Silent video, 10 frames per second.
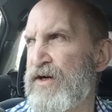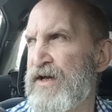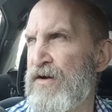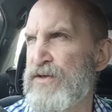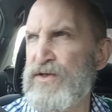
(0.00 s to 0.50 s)
of
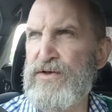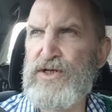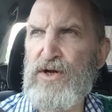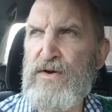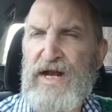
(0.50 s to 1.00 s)
goals through
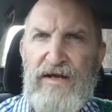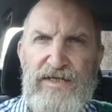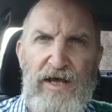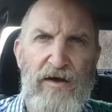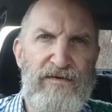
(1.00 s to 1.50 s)
shooting
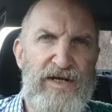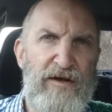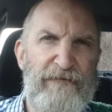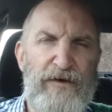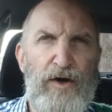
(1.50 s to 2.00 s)
ourselves in
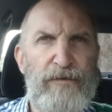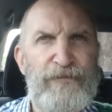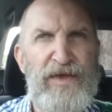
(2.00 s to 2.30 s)
the foot,